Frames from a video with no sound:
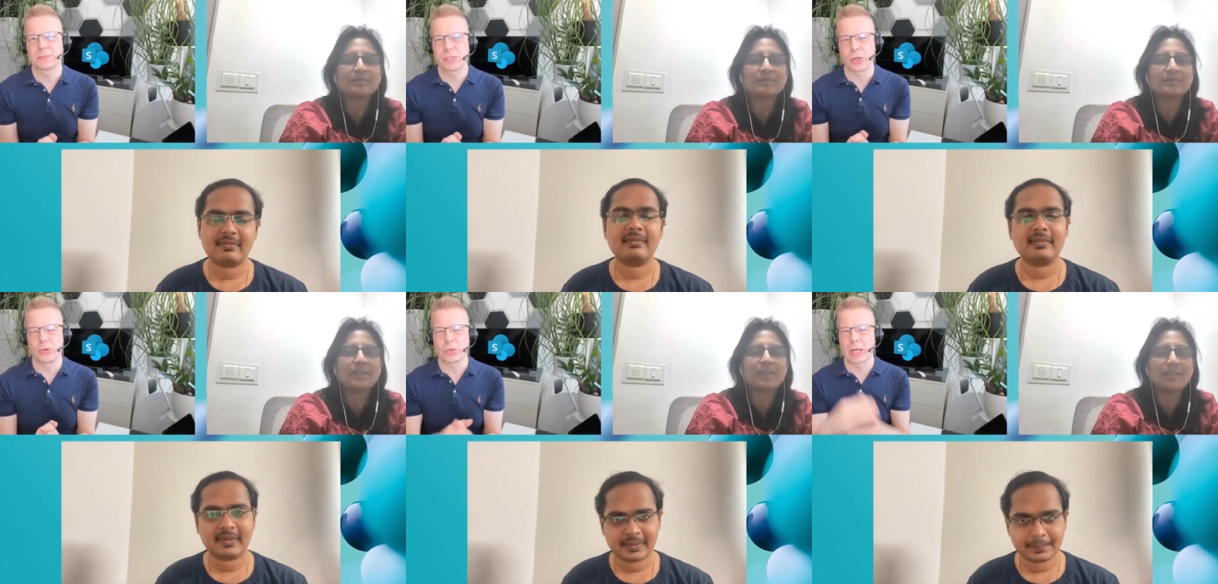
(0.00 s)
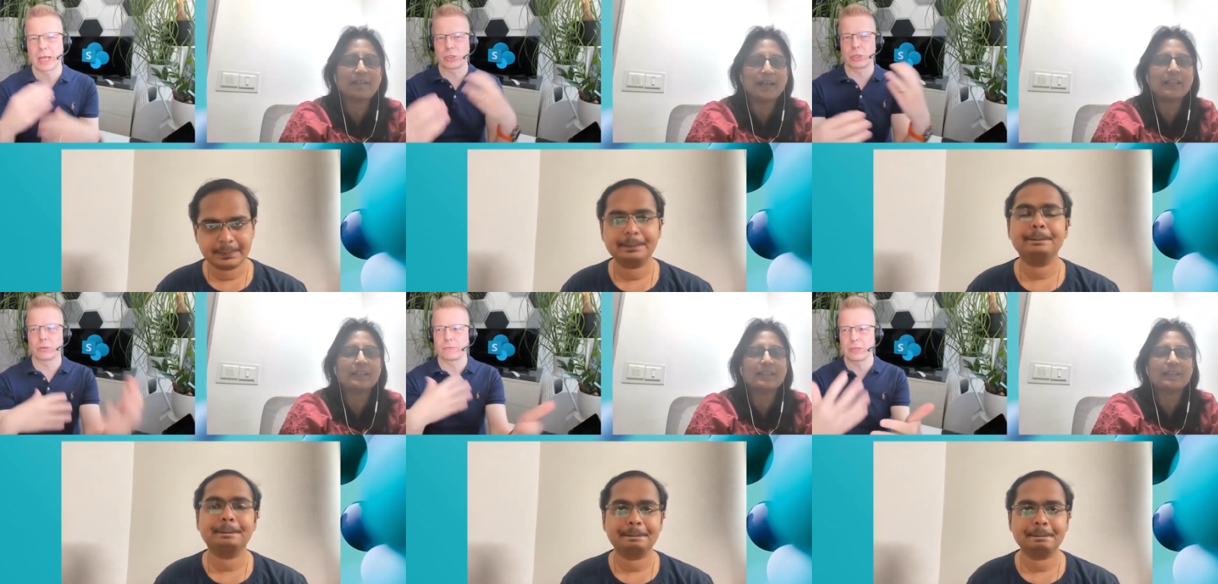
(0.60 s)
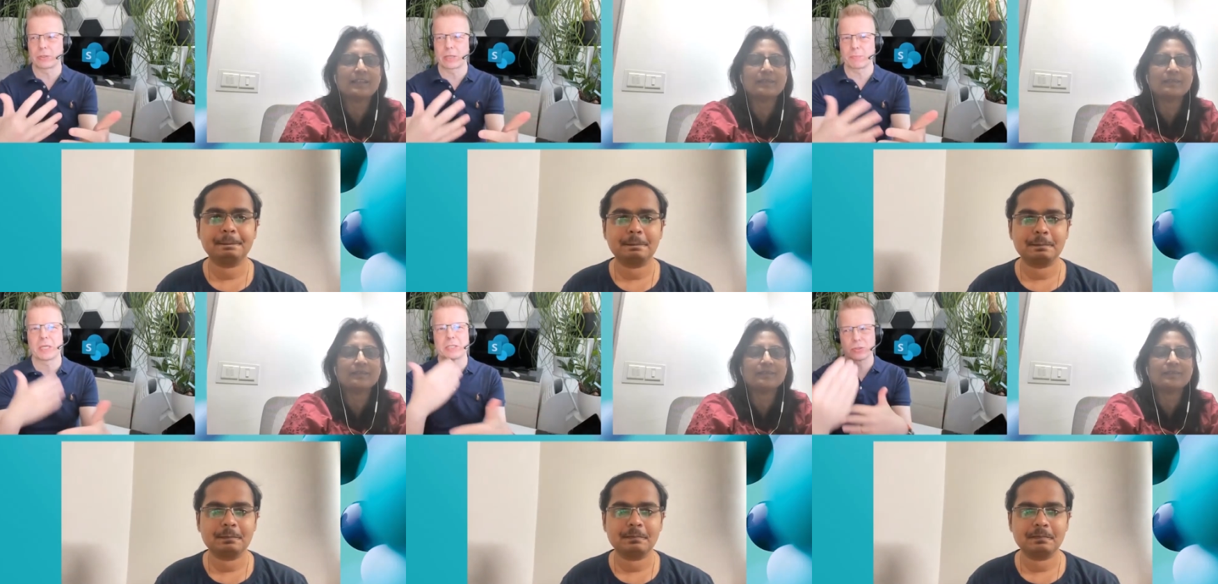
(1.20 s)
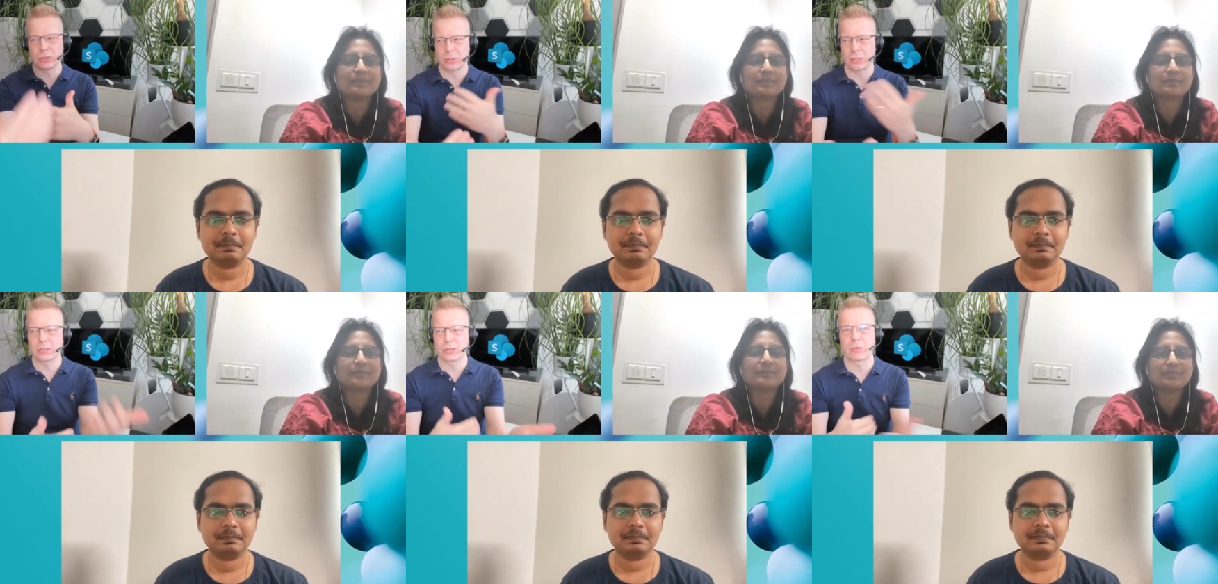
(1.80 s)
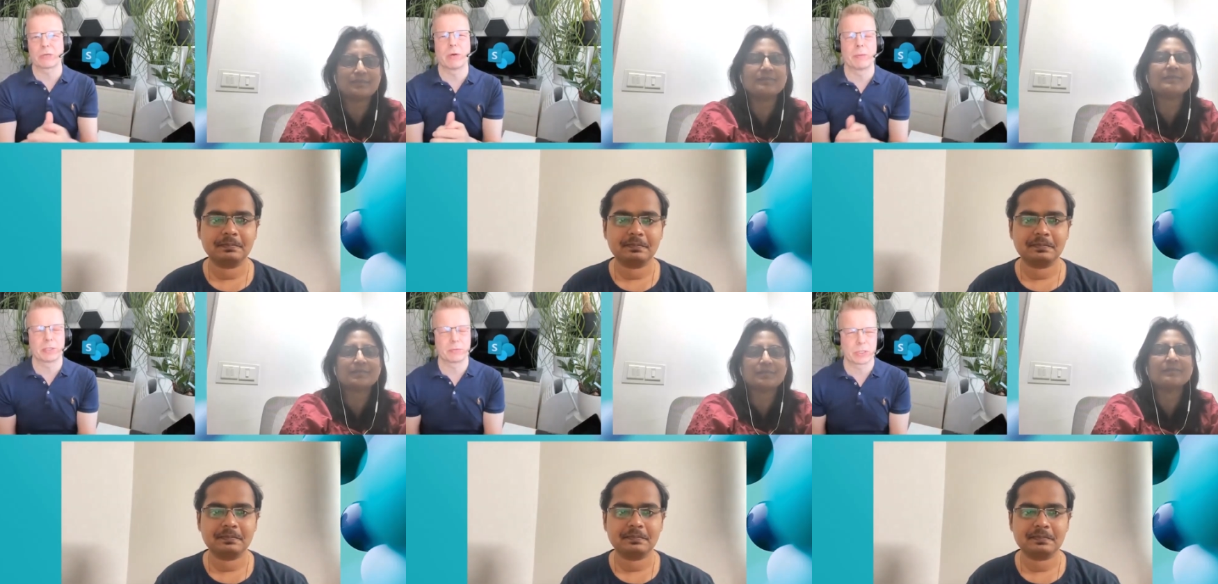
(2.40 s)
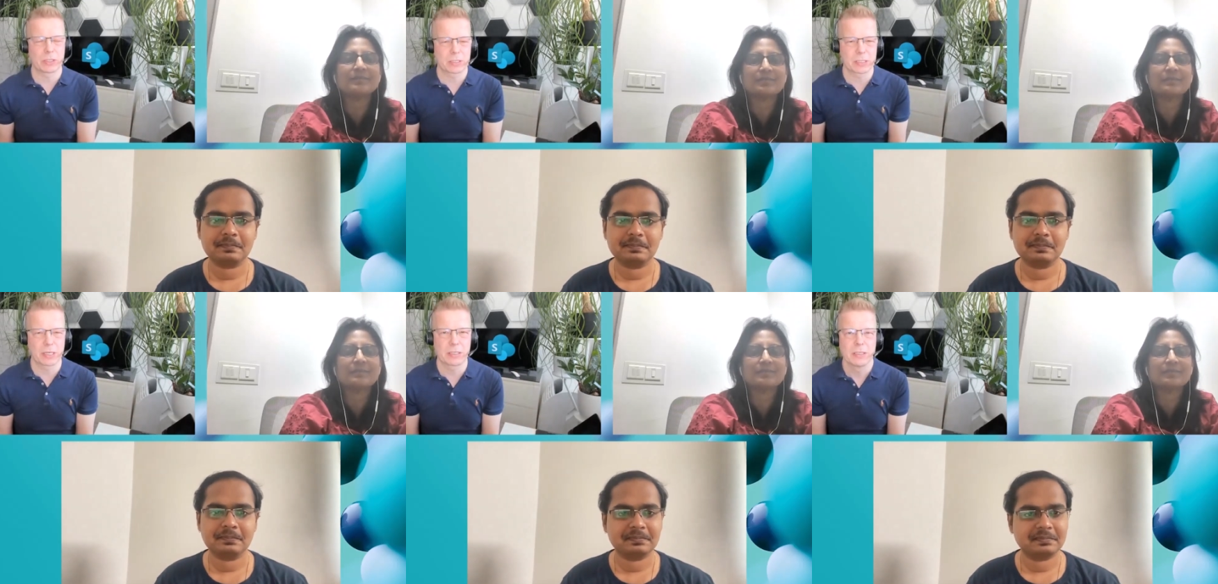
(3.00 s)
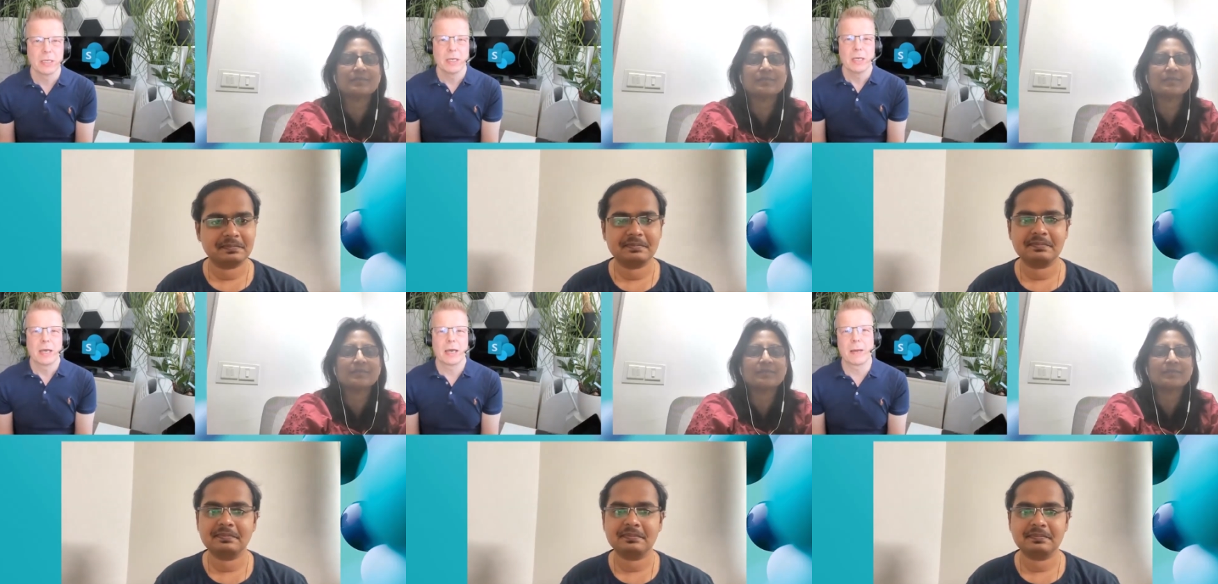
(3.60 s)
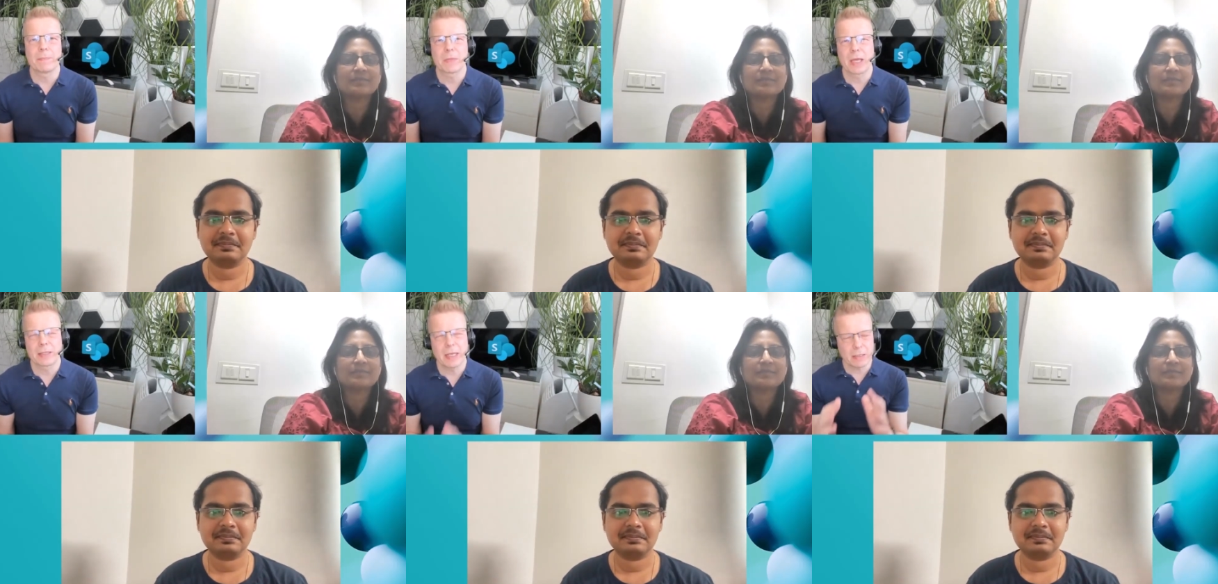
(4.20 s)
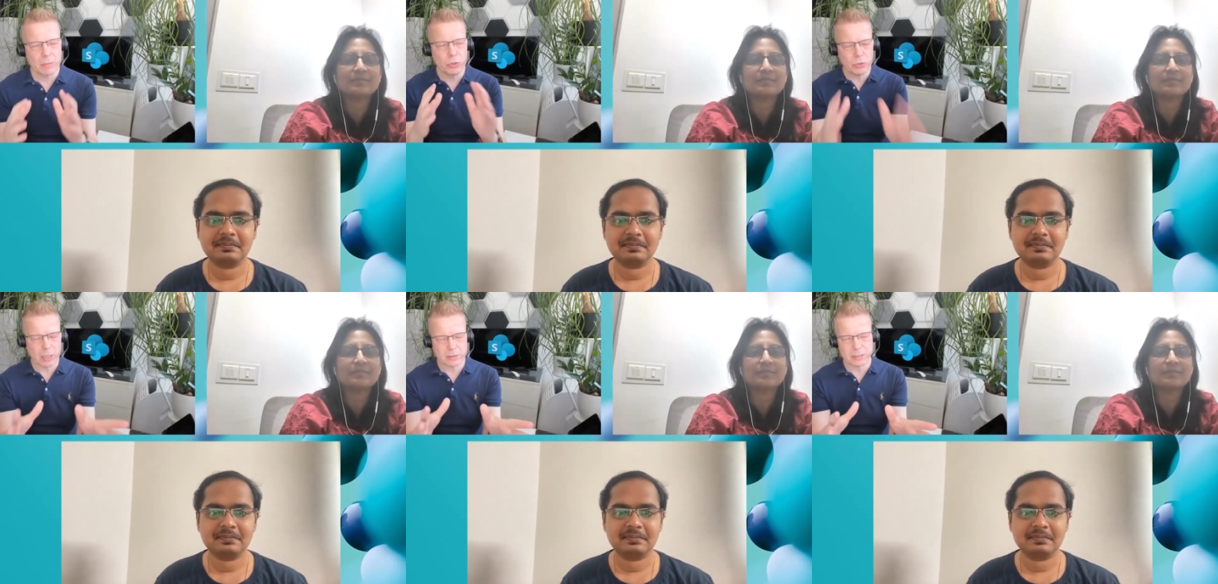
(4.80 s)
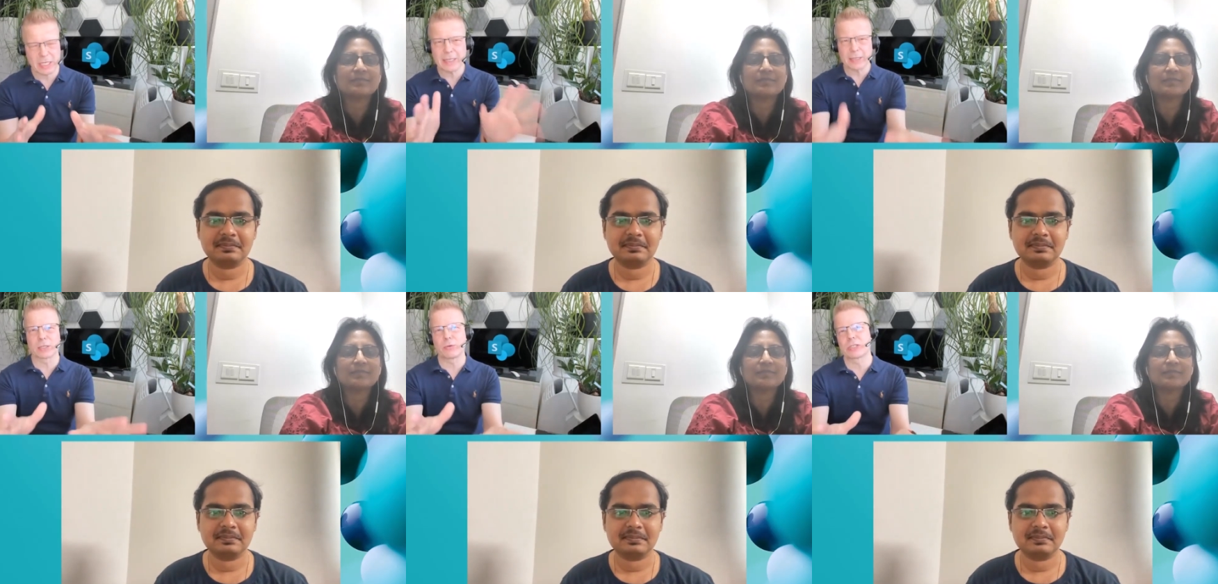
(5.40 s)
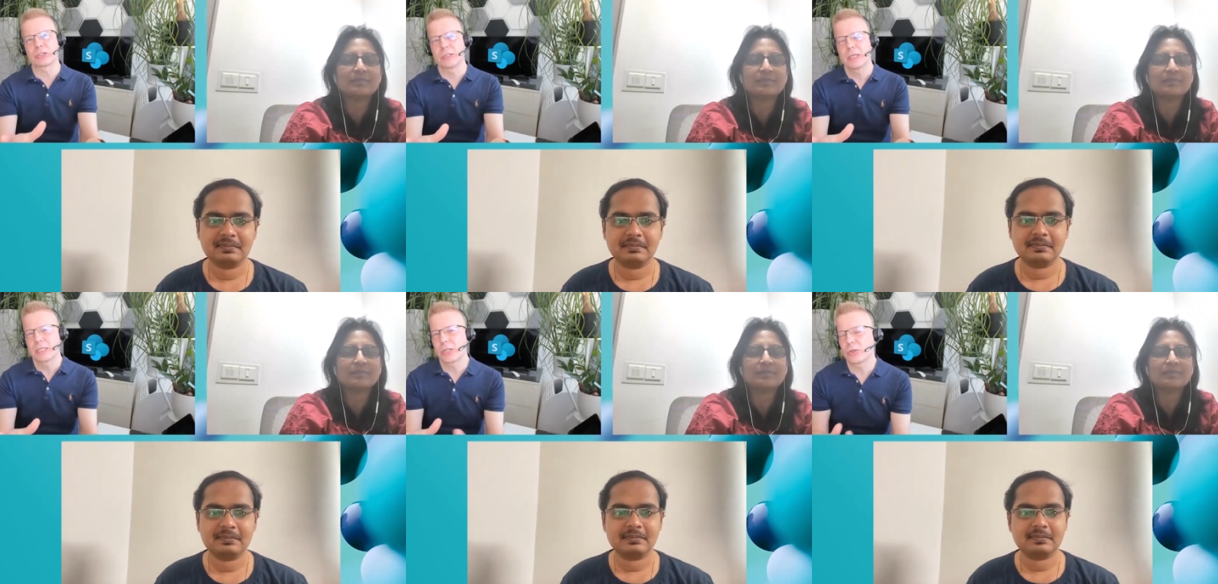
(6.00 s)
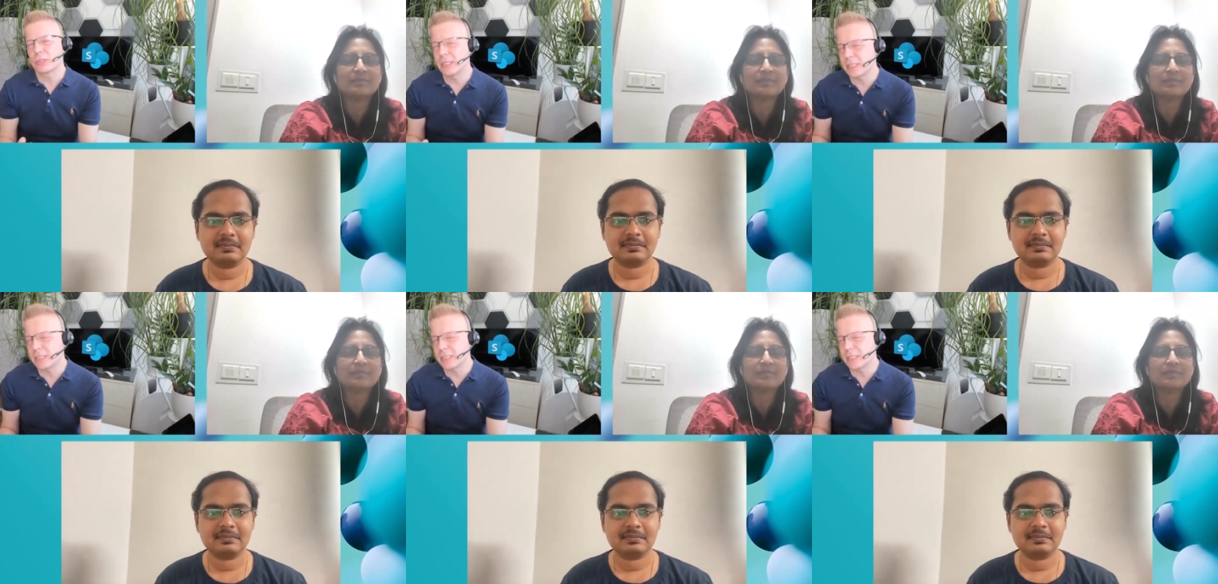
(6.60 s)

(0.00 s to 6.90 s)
Speaker 1: So you can actually configure that based on the, the requirement within a site. Um, and then Mohan, technical question. So